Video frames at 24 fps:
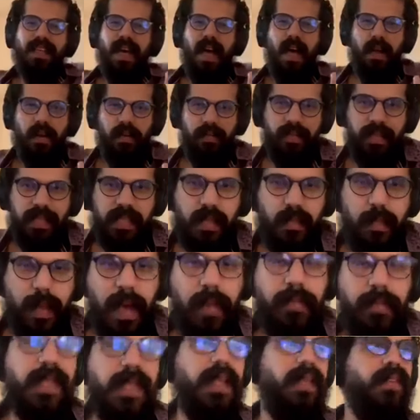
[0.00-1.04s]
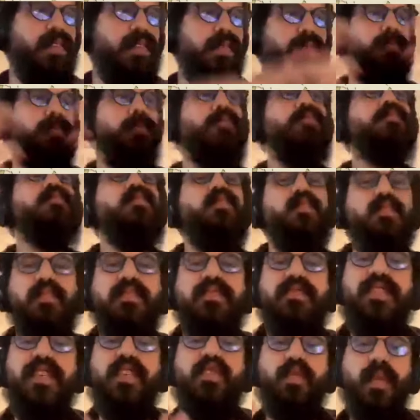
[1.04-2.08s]
out of these maps and
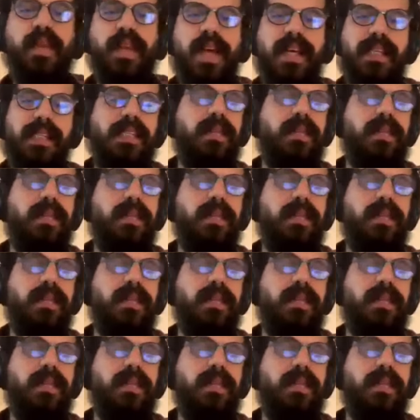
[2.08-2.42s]
visualized them in